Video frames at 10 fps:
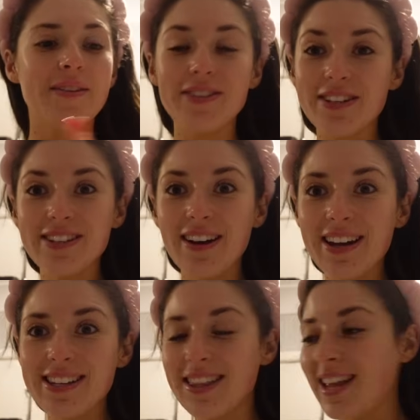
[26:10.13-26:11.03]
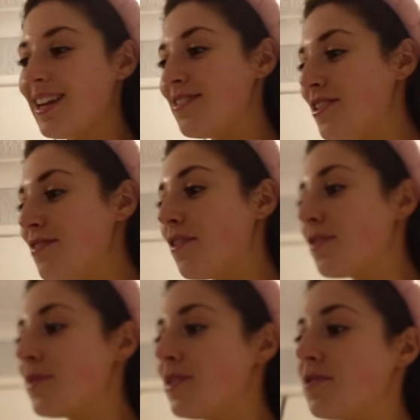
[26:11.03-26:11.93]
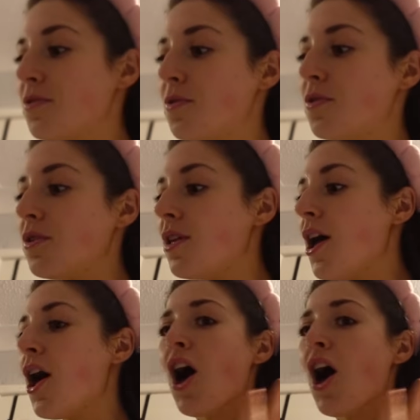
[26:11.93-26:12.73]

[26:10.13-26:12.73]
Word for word: which is crazy and then literally vlogmas is all